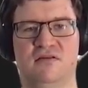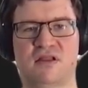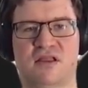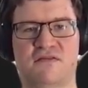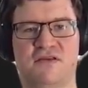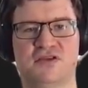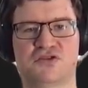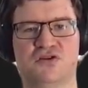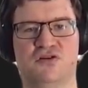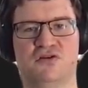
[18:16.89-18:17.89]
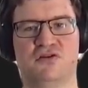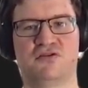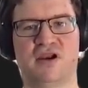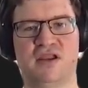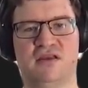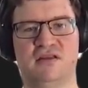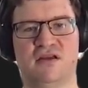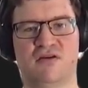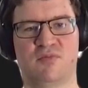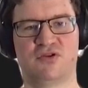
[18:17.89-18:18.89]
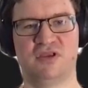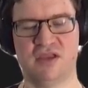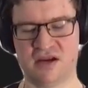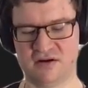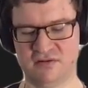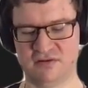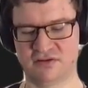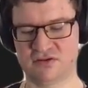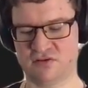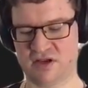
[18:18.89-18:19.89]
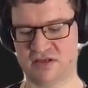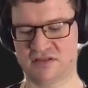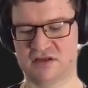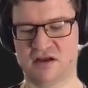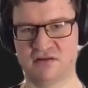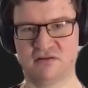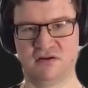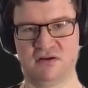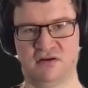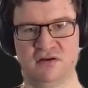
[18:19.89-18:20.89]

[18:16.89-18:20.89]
that have installed already the robot here. So I can start